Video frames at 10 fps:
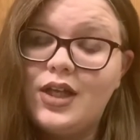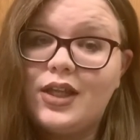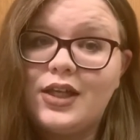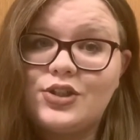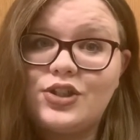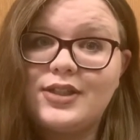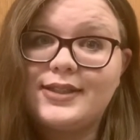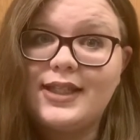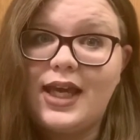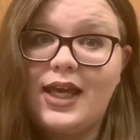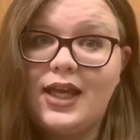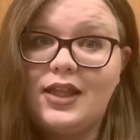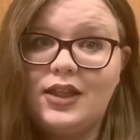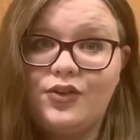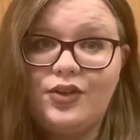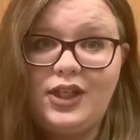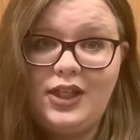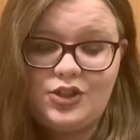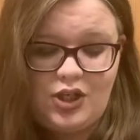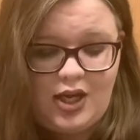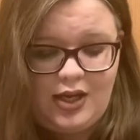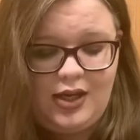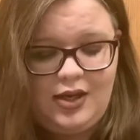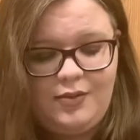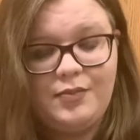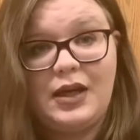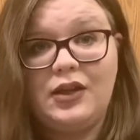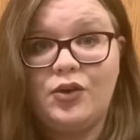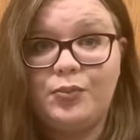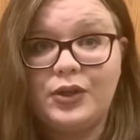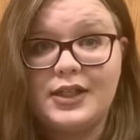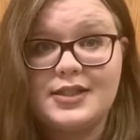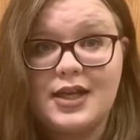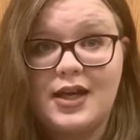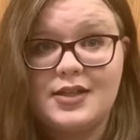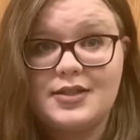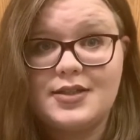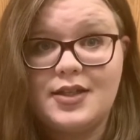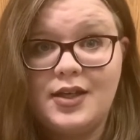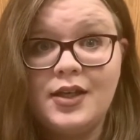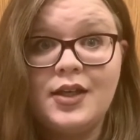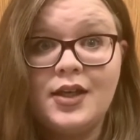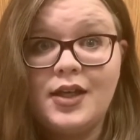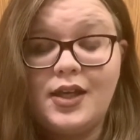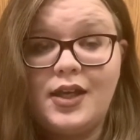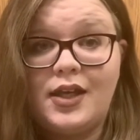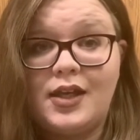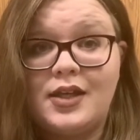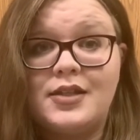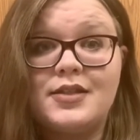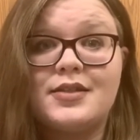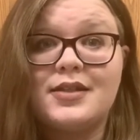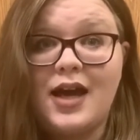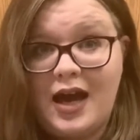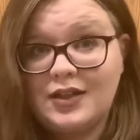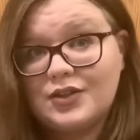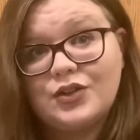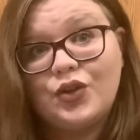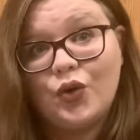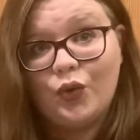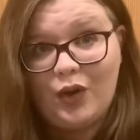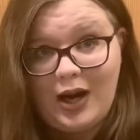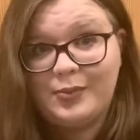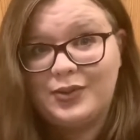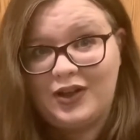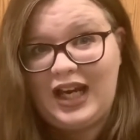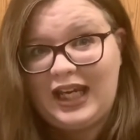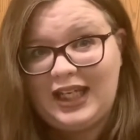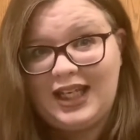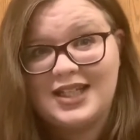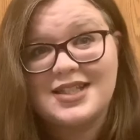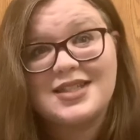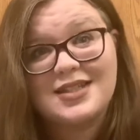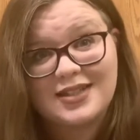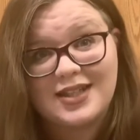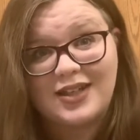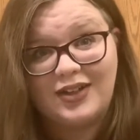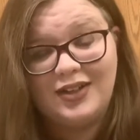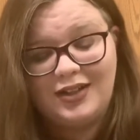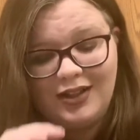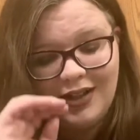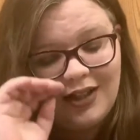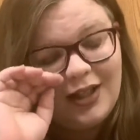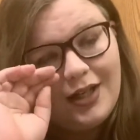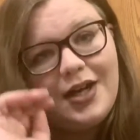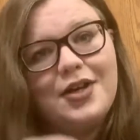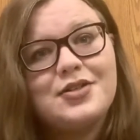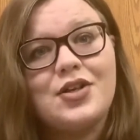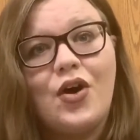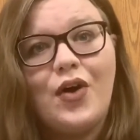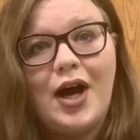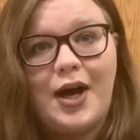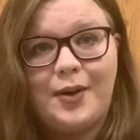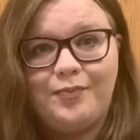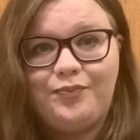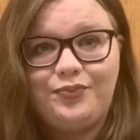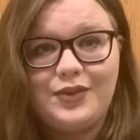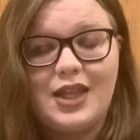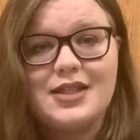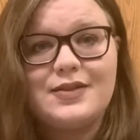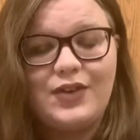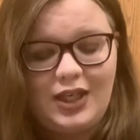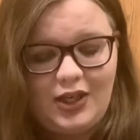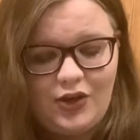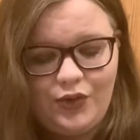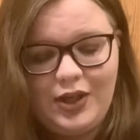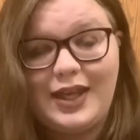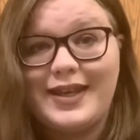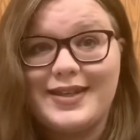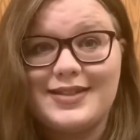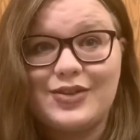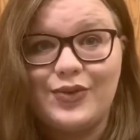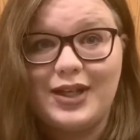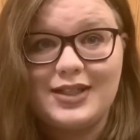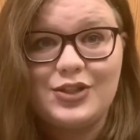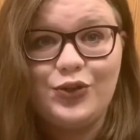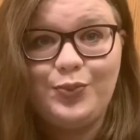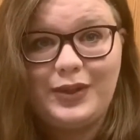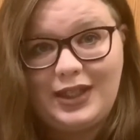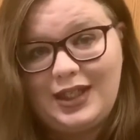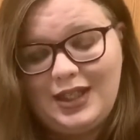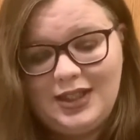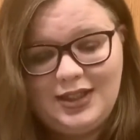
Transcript: Let's just say little EJ, my little princess, is not cooperating still. So this video is going to be